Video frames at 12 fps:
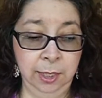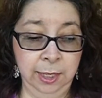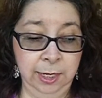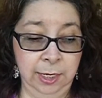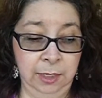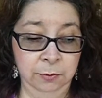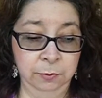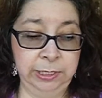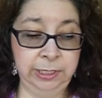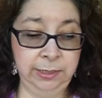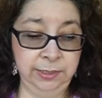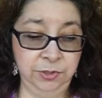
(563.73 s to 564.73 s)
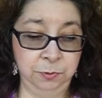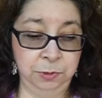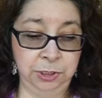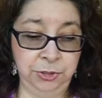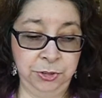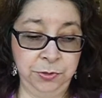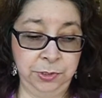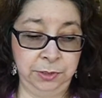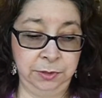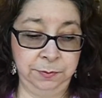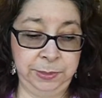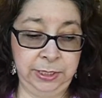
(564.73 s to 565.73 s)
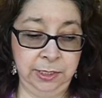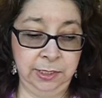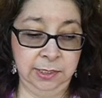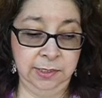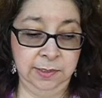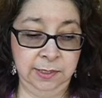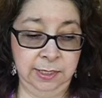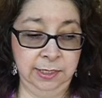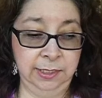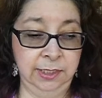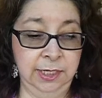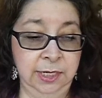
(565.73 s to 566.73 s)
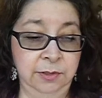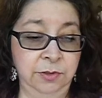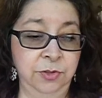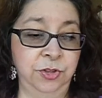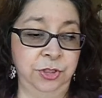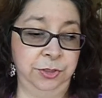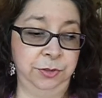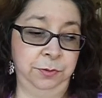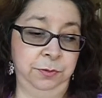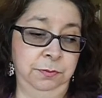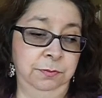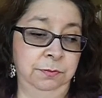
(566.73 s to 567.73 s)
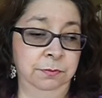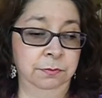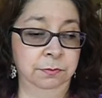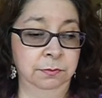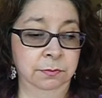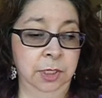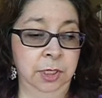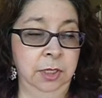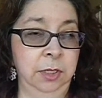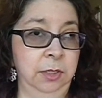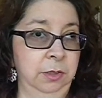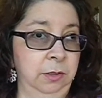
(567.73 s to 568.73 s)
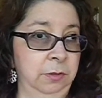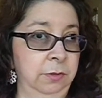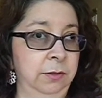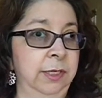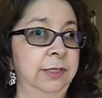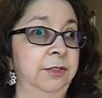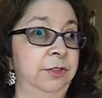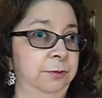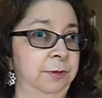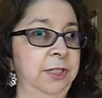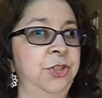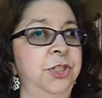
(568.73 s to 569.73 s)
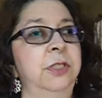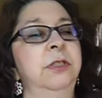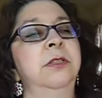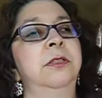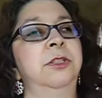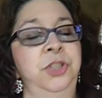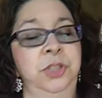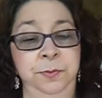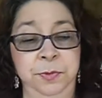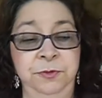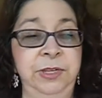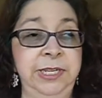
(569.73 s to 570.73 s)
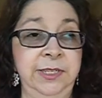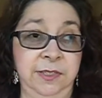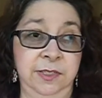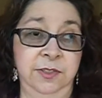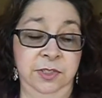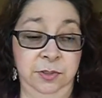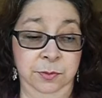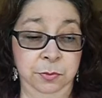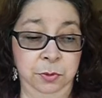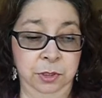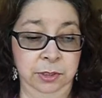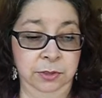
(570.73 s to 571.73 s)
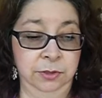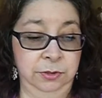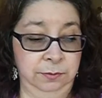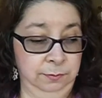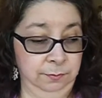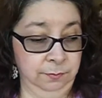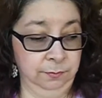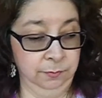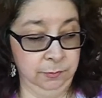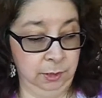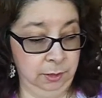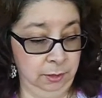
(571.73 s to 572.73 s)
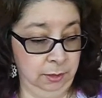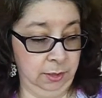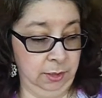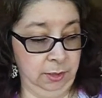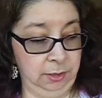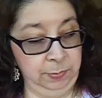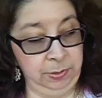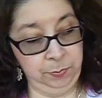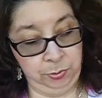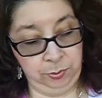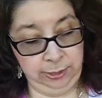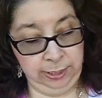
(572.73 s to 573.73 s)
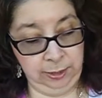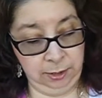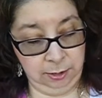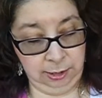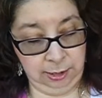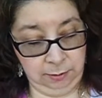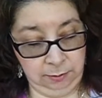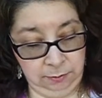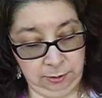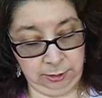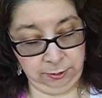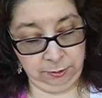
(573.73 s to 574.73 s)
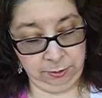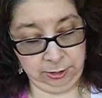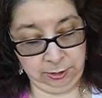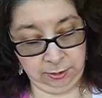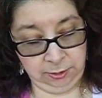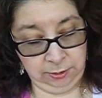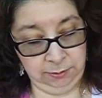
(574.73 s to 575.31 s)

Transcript: And I'll read this one to you because it tells you that the direction the ship faces is important. Let me pull that card out right quick.